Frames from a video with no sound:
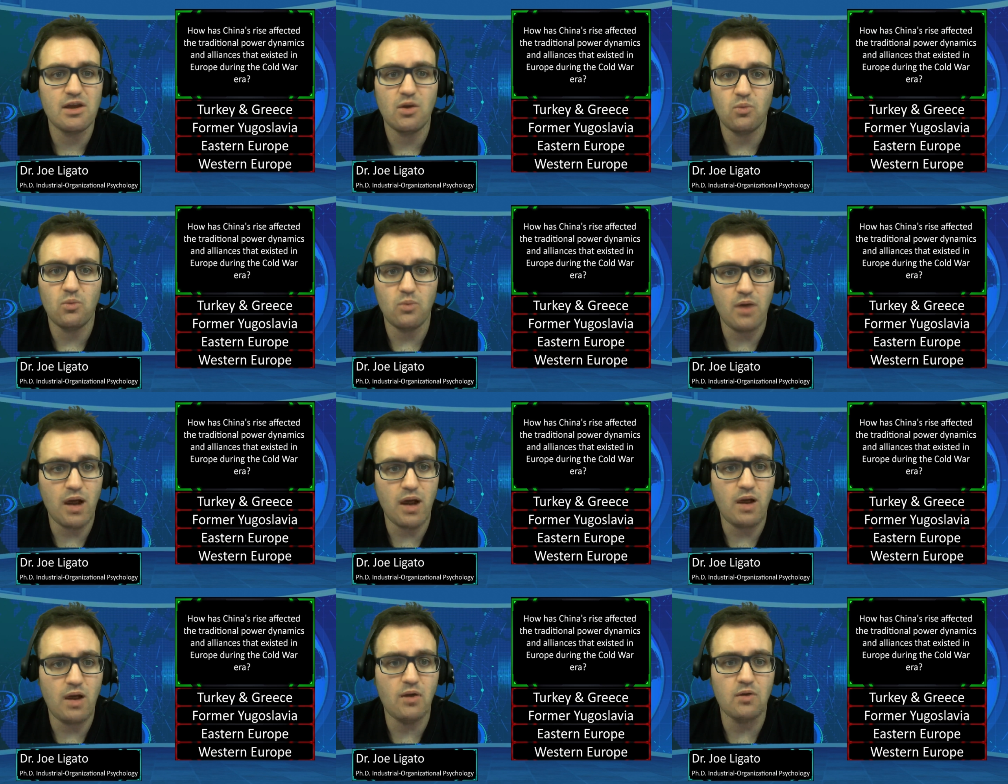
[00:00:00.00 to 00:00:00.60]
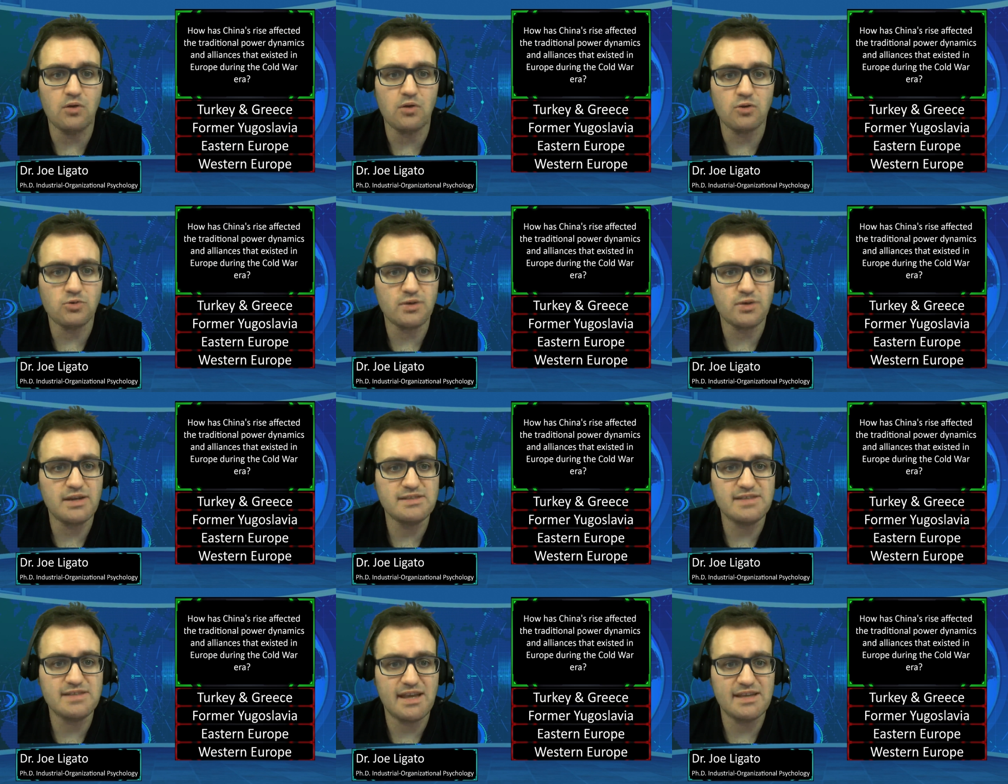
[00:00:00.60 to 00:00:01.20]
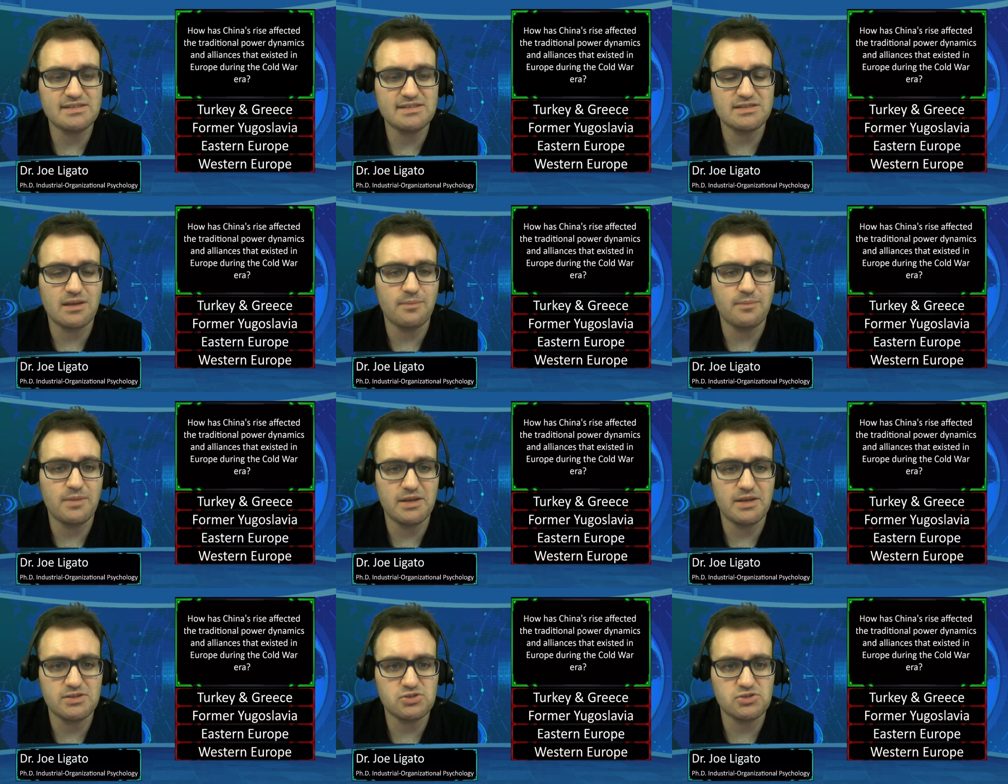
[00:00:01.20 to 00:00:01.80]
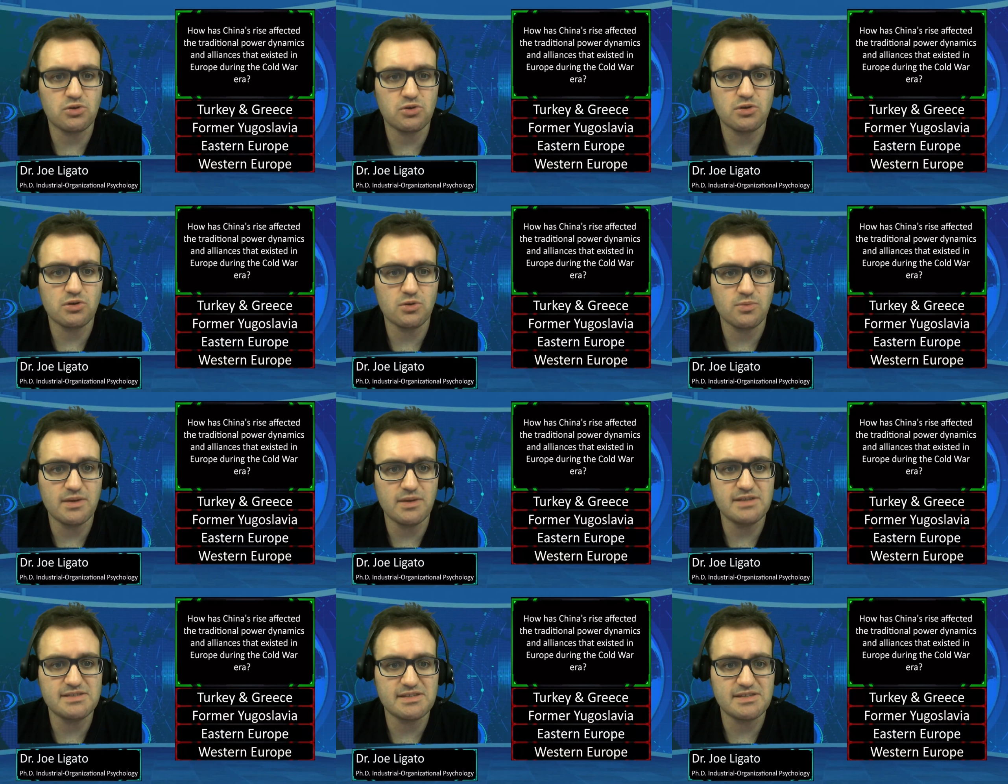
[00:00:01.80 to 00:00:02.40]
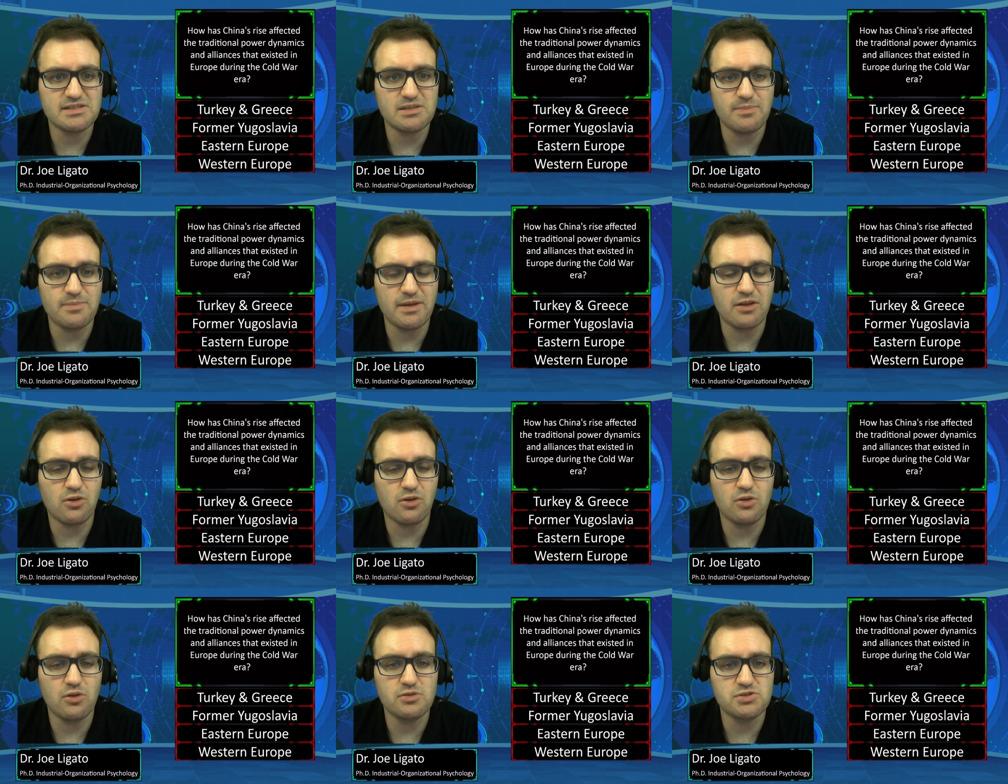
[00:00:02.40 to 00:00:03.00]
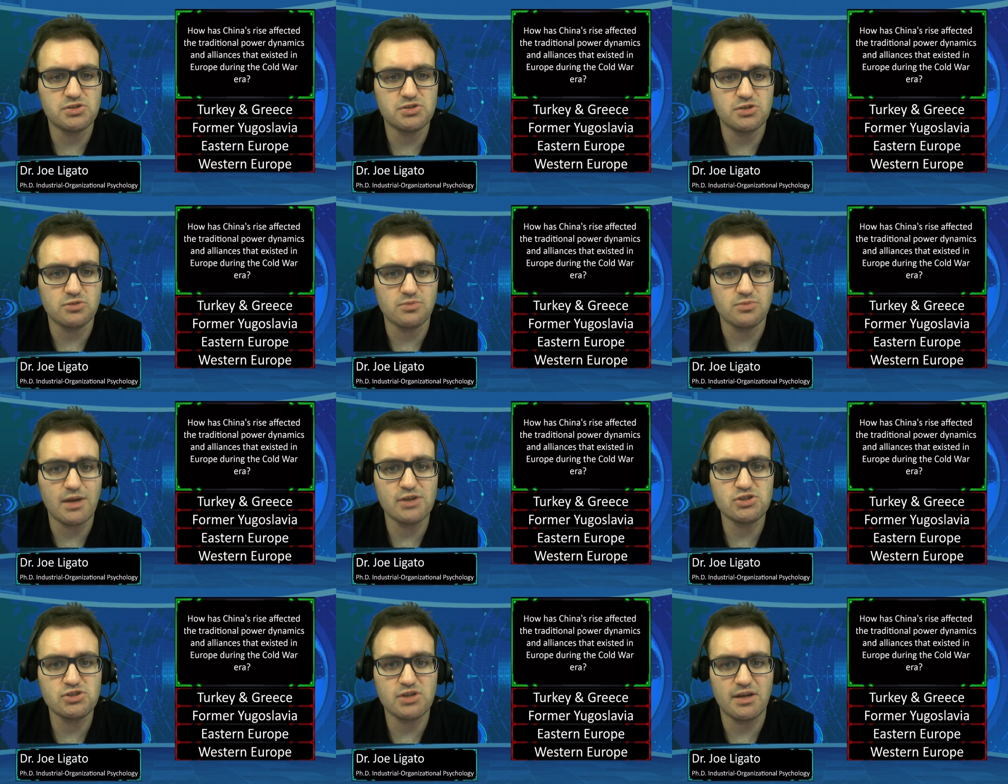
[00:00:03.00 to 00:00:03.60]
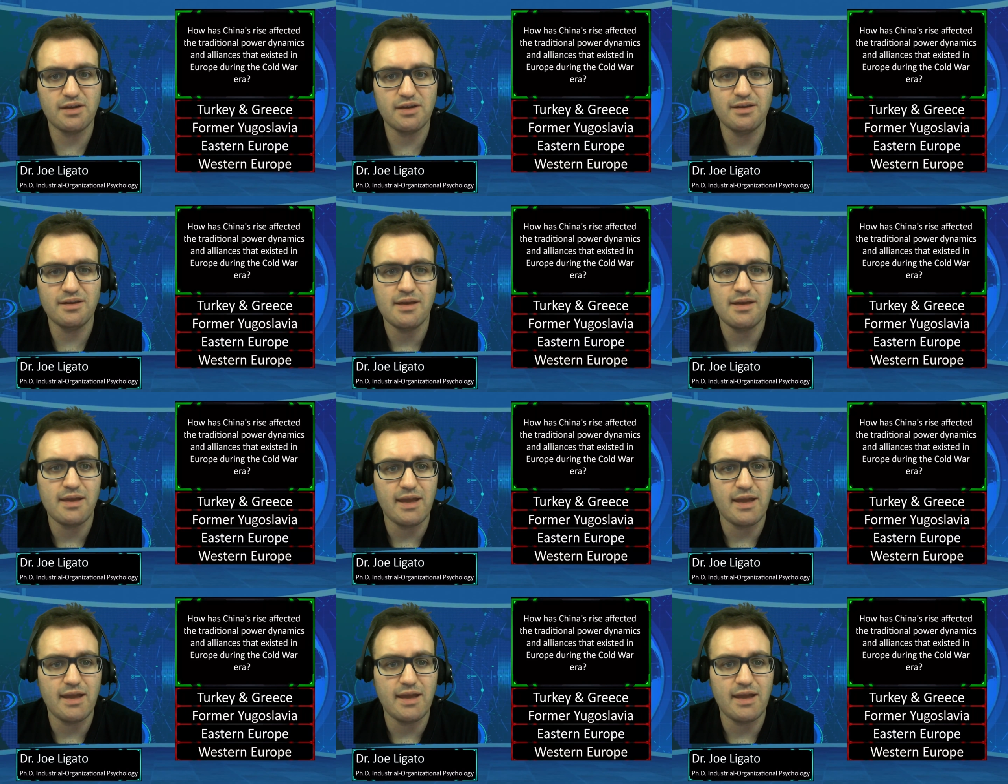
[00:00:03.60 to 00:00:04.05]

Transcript: while Greece has some historical reasons to be close to Russia,